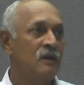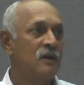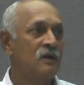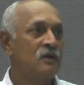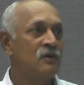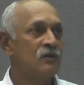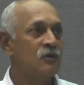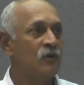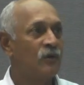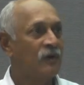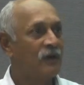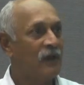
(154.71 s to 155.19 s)

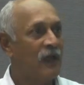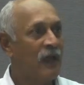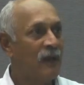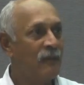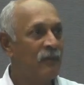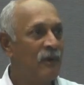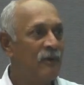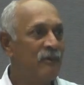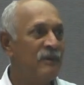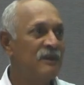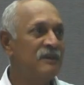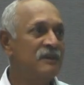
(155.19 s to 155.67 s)
So tie
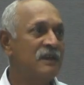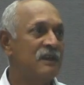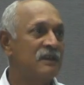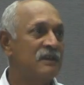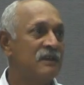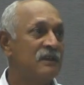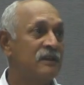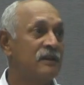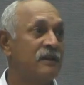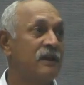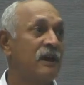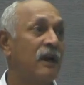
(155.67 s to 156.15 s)
beam is
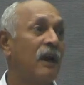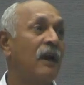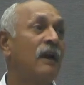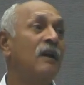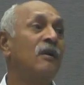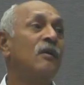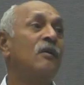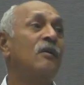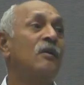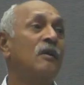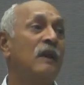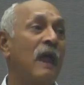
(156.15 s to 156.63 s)
necessary,
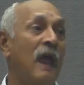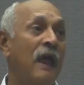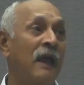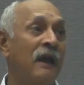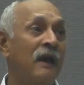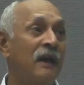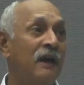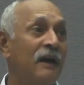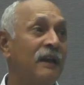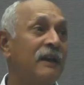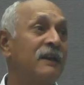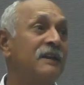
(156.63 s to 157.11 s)
and
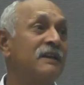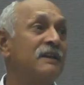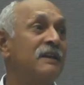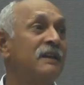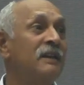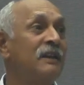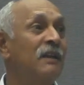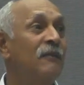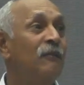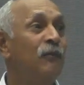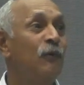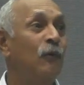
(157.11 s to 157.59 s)
anchorage in
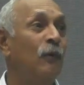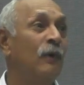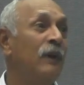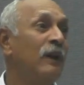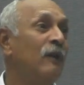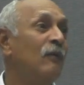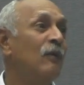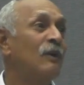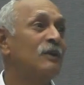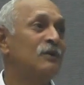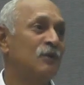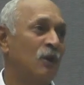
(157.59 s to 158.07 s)
the flooring
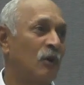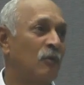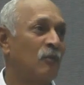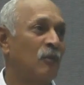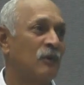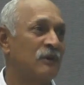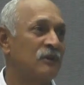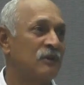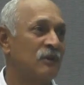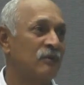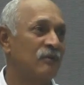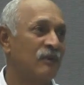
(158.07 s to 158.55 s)
was not
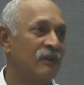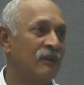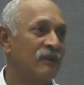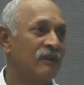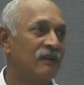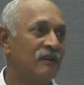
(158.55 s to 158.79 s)
possible.